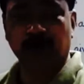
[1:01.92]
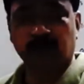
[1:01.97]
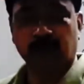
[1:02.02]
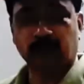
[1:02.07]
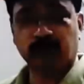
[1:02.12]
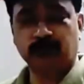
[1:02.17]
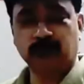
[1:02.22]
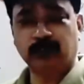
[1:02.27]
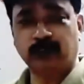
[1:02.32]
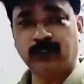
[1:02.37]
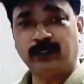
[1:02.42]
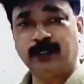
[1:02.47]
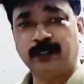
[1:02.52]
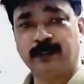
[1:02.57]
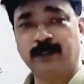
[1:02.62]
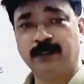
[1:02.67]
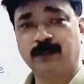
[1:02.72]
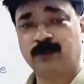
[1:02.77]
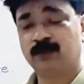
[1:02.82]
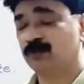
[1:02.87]

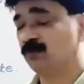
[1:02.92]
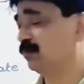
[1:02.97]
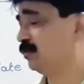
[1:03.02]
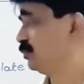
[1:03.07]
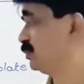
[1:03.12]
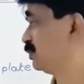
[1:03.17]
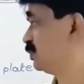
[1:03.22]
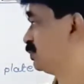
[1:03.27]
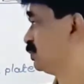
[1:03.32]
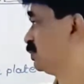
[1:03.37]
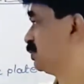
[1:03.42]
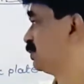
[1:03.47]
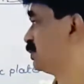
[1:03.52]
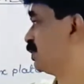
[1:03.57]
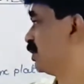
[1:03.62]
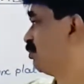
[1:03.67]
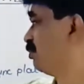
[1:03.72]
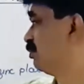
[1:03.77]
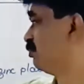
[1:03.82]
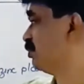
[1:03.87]
relating to
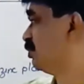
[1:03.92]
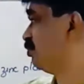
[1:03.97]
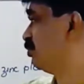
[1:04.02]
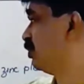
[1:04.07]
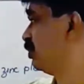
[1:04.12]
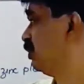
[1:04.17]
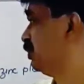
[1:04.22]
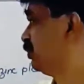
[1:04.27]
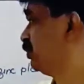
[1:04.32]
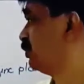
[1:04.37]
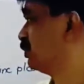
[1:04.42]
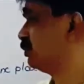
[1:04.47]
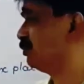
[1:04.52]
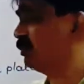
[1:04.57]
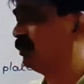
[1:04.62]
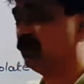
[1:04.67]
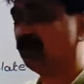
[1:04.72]
some of the molecules will